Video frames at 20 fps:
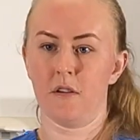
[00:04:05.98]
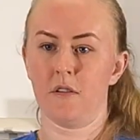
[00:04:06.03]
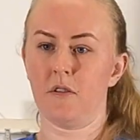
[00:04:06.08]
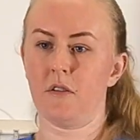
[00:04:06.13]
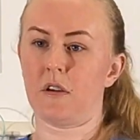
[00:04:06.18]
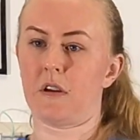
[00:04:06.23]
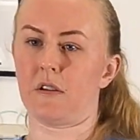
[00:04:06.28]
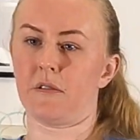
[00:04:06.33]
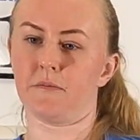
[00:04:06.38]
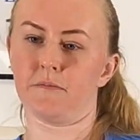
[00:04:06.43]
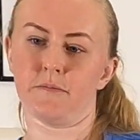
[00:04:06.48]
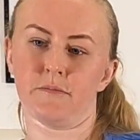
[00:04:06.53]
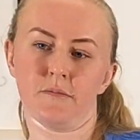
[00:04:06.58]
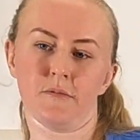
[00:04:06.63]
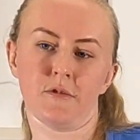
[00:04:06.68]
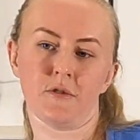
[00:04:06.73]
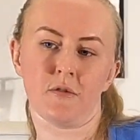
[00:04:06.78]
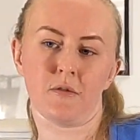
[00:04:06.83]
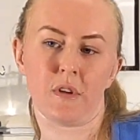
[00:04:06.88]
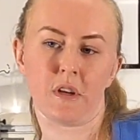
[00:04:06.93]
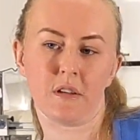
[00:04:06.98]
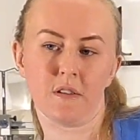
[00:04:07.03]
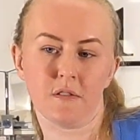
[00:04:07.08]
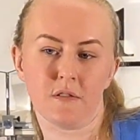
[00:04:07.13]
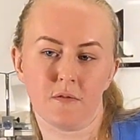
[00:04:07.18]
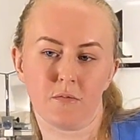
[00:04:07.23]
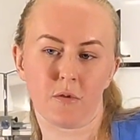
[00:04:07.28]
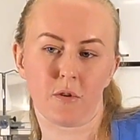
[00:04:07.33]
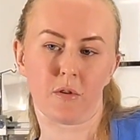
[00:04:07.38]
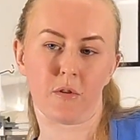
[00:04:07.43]
Okay, so
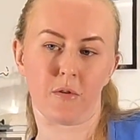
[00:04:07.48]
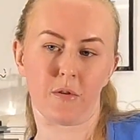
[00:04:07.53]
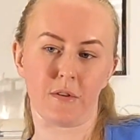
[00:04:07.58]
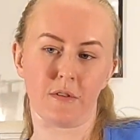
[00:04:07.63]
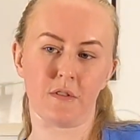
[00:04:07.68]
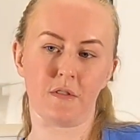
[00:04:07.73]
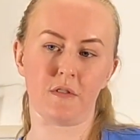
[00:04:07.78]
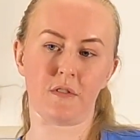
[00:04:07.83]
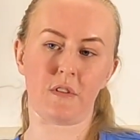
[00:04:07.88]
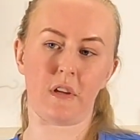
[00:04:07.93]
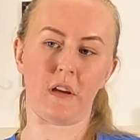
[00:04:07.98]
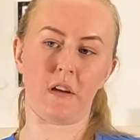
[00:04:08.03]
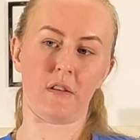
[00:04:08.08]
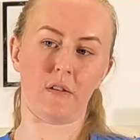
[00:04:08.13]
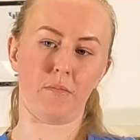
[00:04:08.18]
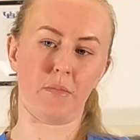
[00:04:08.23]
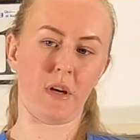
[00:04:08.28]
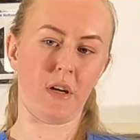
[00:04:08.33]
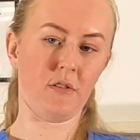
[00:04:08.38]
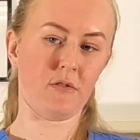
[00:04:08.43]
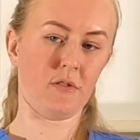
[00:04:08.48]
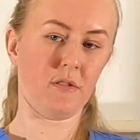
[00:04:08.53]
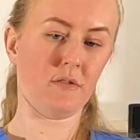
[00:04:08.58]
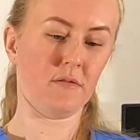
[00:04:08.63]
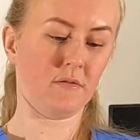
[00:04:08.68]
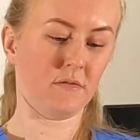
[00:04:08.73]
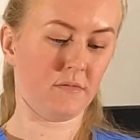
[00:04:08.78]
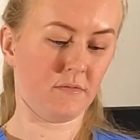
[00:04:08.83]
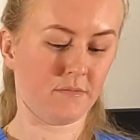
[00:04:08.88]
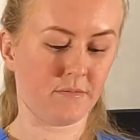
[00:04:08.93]
next we're going to scan the
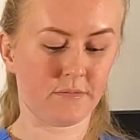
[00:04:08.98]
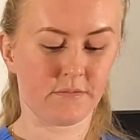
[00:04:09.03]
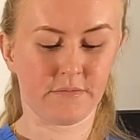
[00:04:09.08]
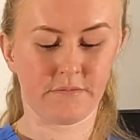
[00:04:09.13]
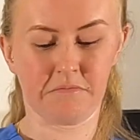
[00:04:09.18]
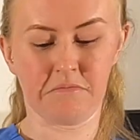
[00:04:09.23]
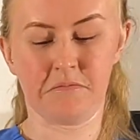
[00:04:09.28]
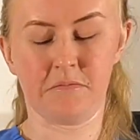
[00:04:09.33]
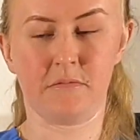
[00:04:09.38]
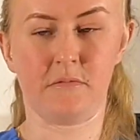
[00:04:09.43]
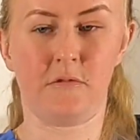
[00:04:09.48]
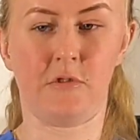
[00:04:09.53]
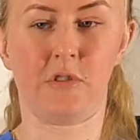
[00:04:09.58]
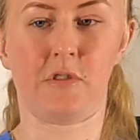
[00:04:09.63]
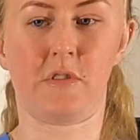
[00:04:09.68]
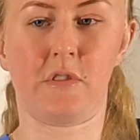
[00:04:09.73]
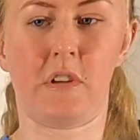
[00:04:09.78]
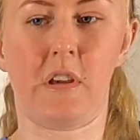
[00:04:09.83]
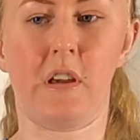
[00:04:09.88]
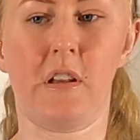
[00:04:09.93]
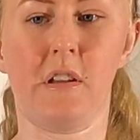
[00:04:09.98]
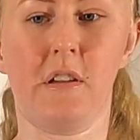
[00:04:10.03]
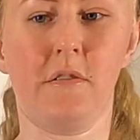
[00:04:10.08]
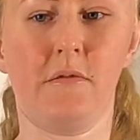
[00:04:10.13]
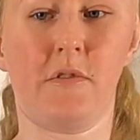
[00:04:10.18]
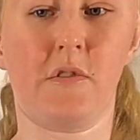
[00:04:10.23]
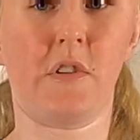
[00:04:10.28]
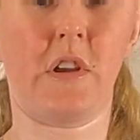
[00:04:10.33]
patient. We'll just scan it,